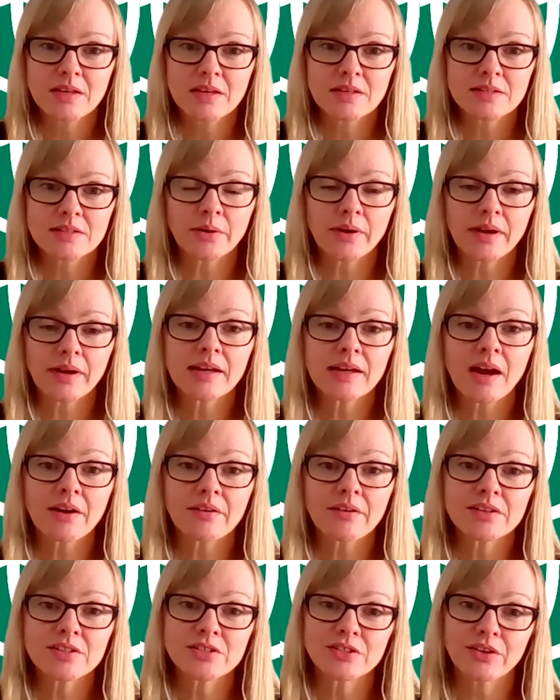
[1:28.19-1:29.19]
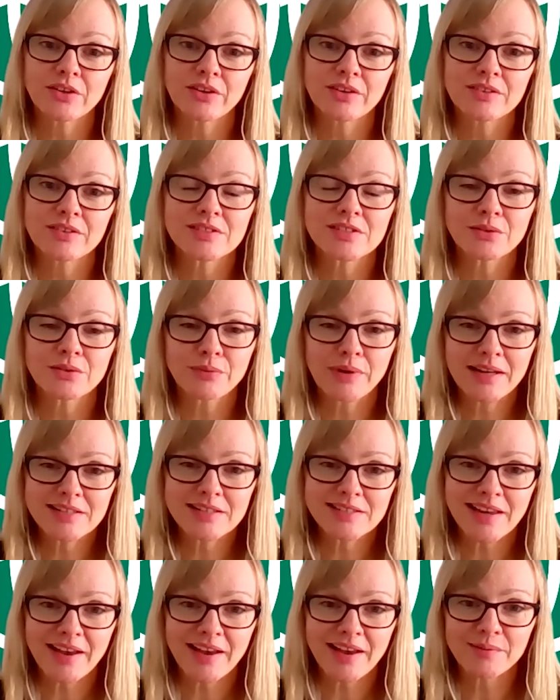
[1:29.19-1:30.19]
So I encourage you to
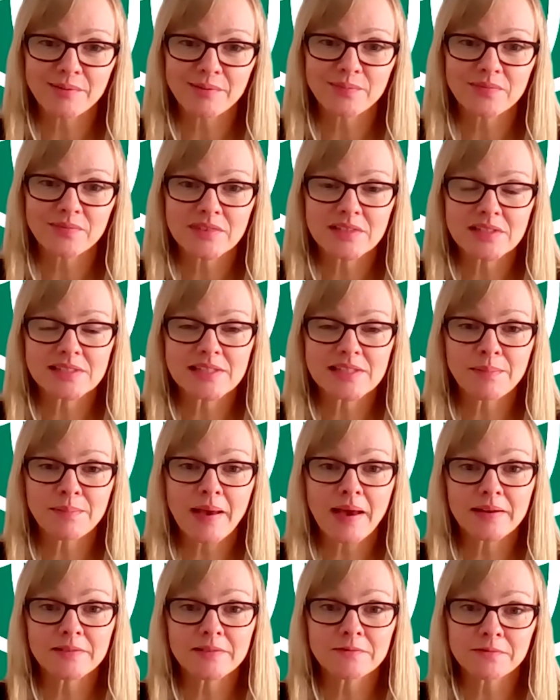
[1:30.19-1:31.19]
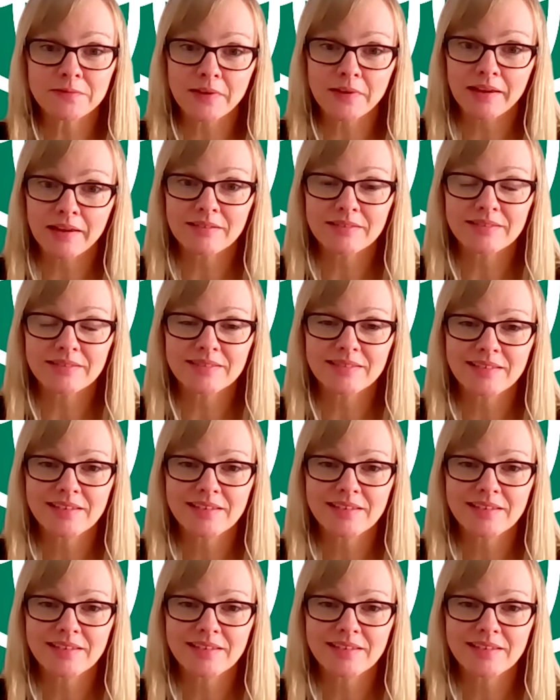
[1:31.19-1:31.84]
reach out, to step out in faith,